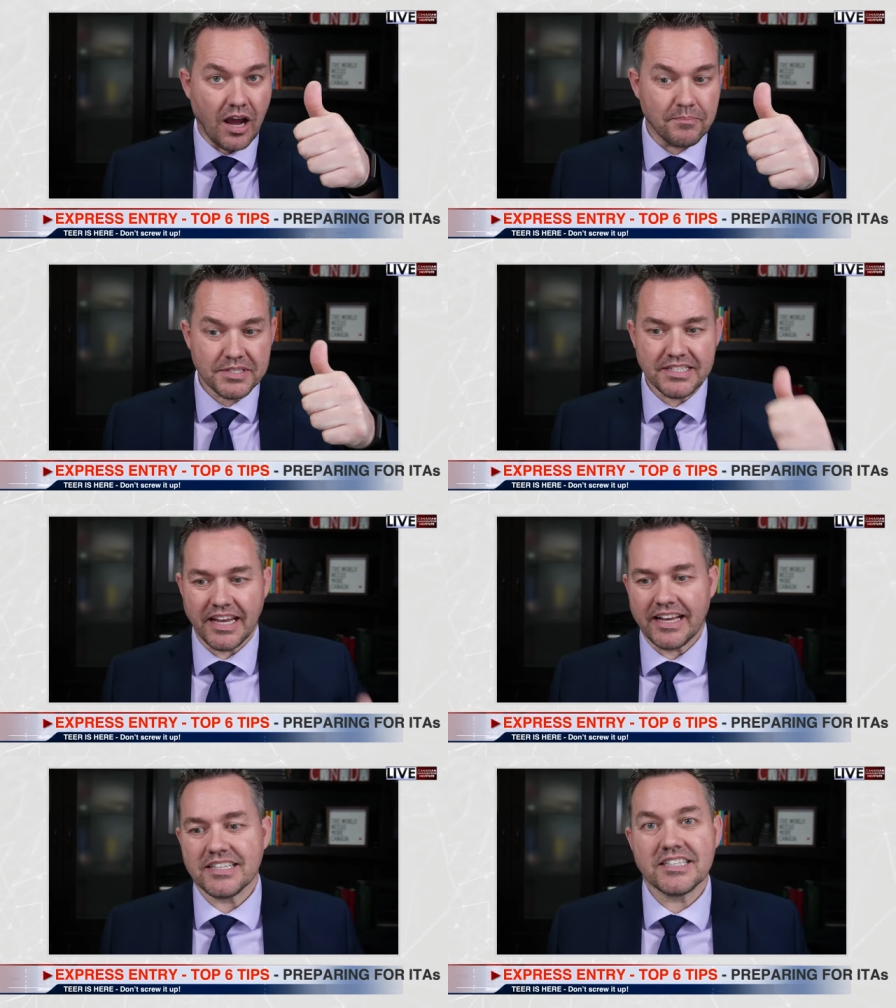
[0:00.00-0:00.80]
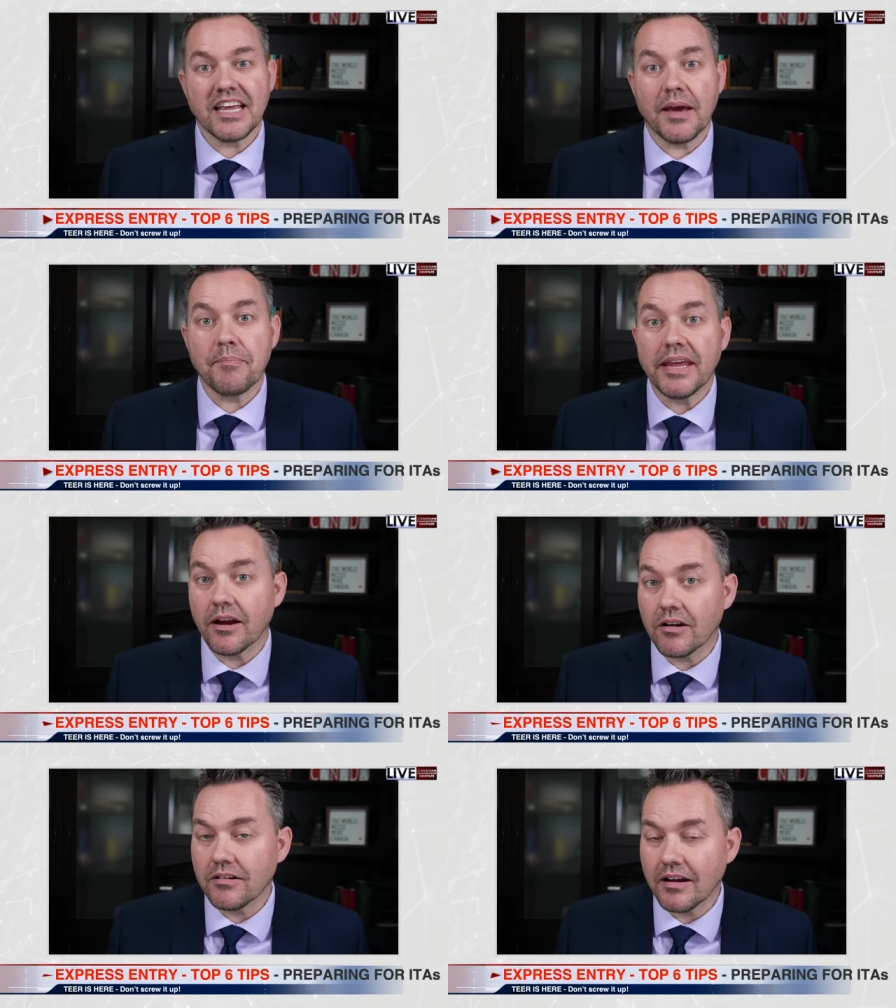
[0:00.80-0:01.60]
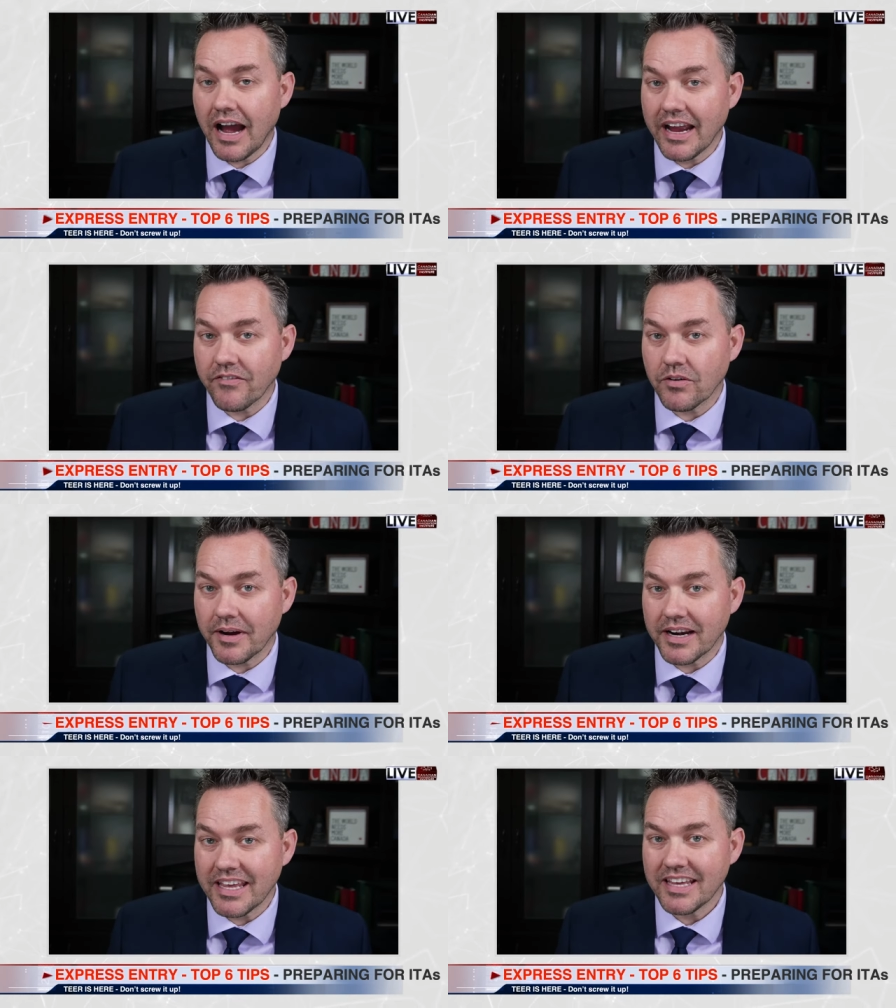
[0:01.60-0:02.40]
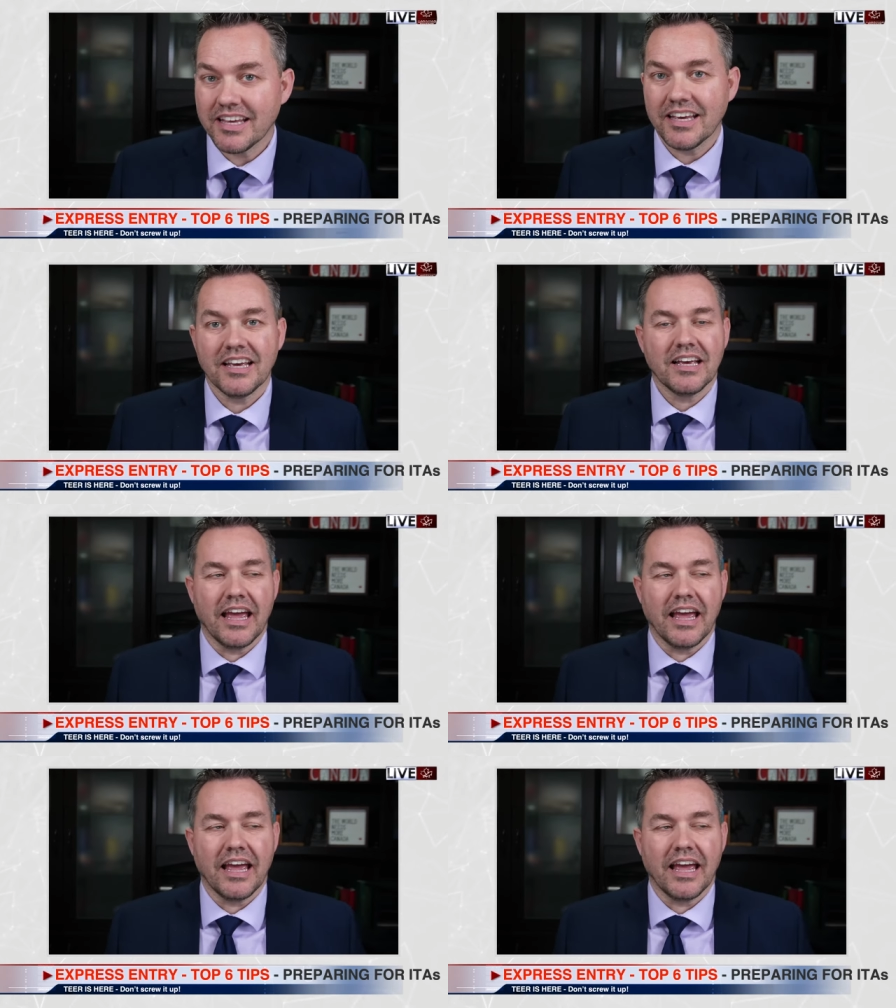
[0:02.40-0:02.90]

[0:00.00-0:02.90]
top six tip here. Hi, everybody.